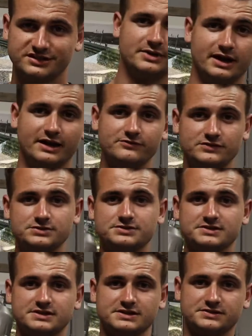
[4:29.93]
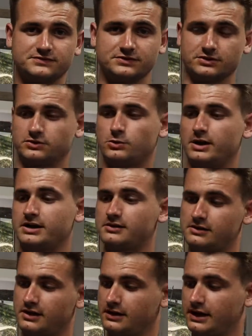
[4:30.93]
Yeah, I've used this for quite a
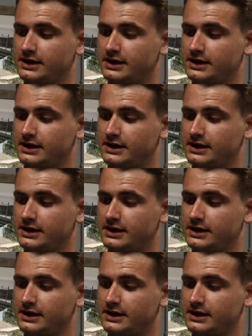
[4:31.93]
lot.